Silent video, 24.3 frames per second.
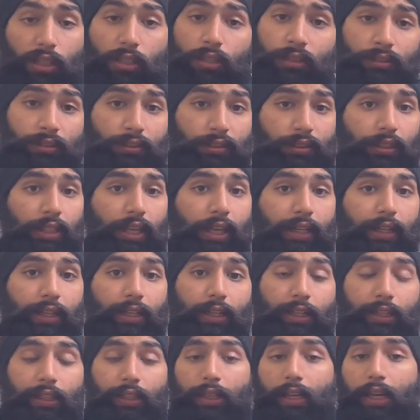
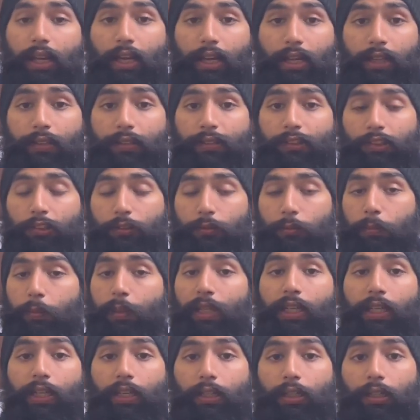sliding and
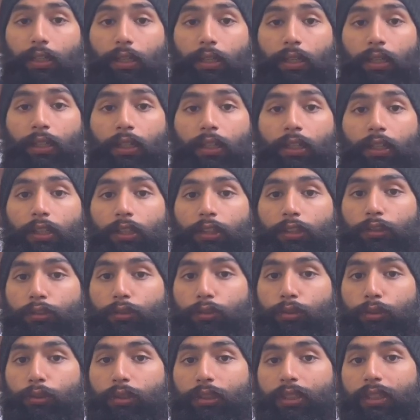spinning.
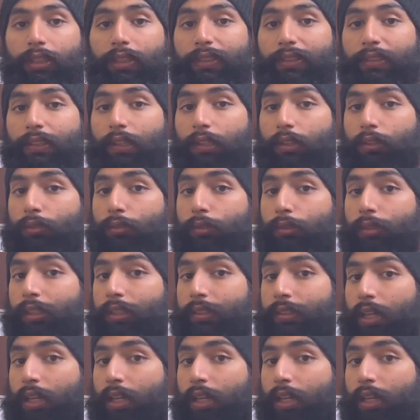So these are known as